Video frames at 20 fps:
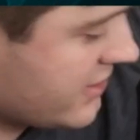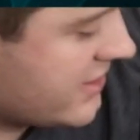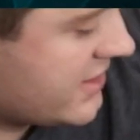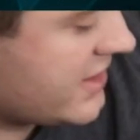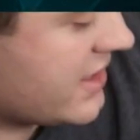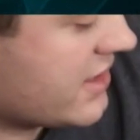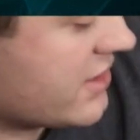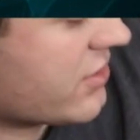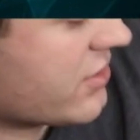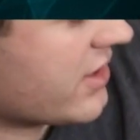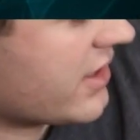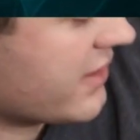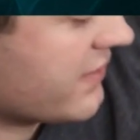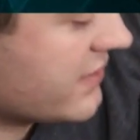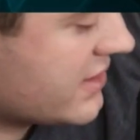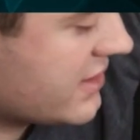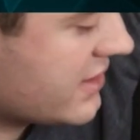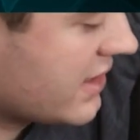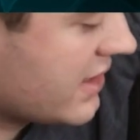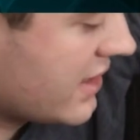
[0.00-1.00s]
of the older ones
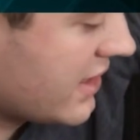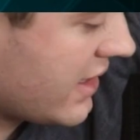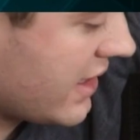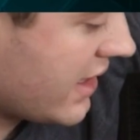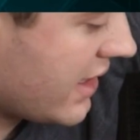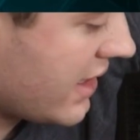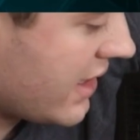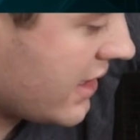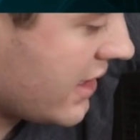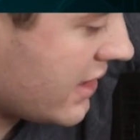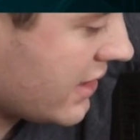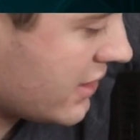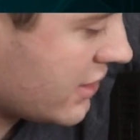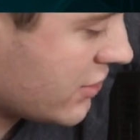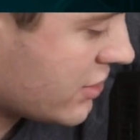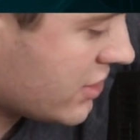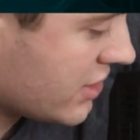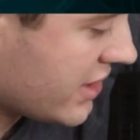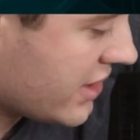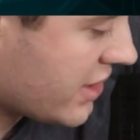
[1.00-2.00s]
you may have seen us
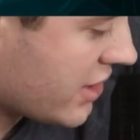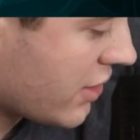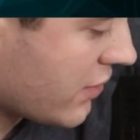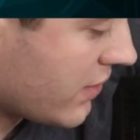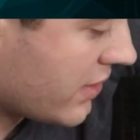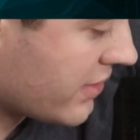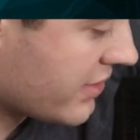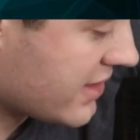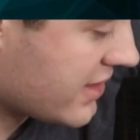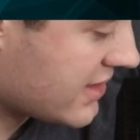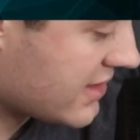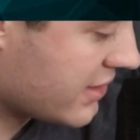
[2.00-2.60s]
build several years ago.